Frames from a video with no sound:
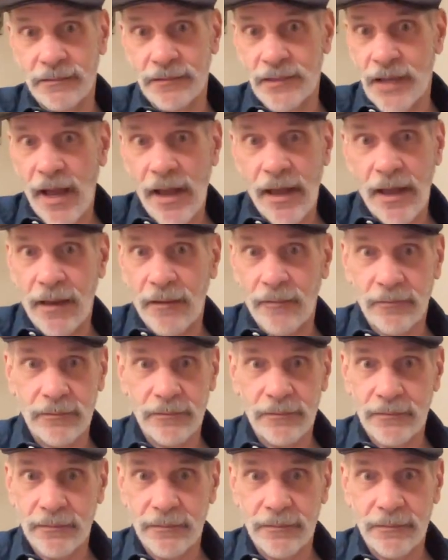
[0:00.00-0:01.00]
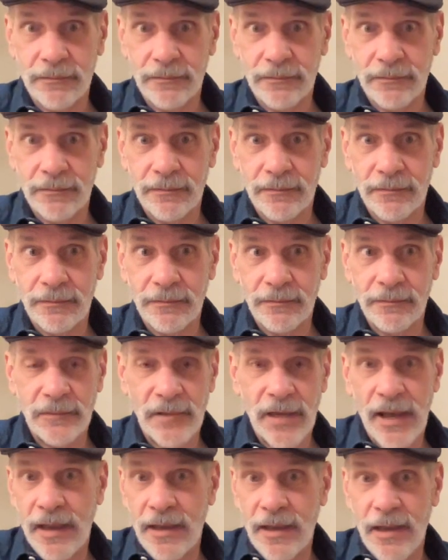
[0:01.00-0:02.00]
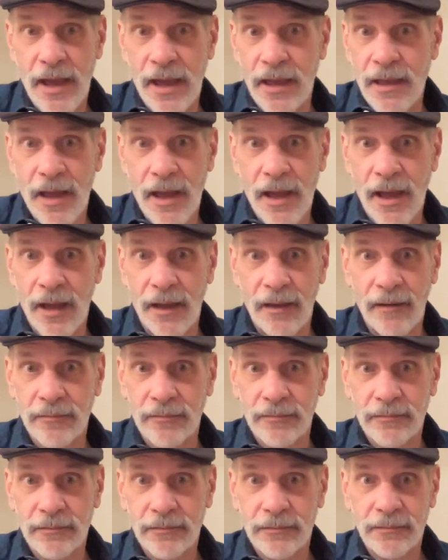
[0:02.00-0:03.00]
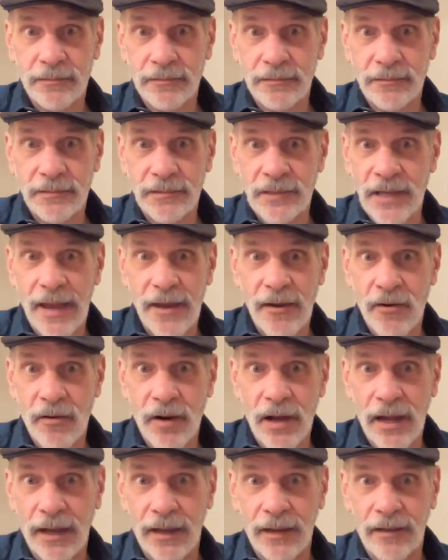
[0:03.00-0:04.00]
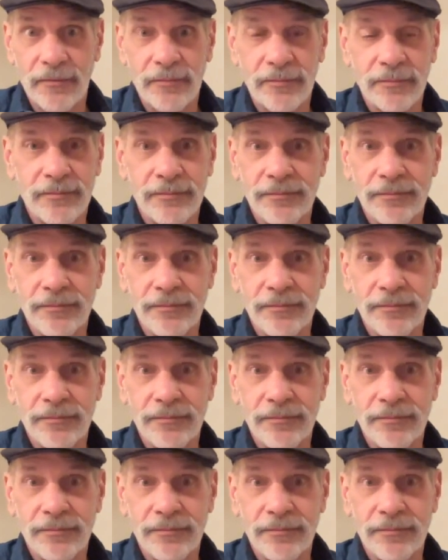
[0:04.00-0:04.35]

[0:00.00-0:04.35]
Yay. Yay, yay, yay. Yay, hooray.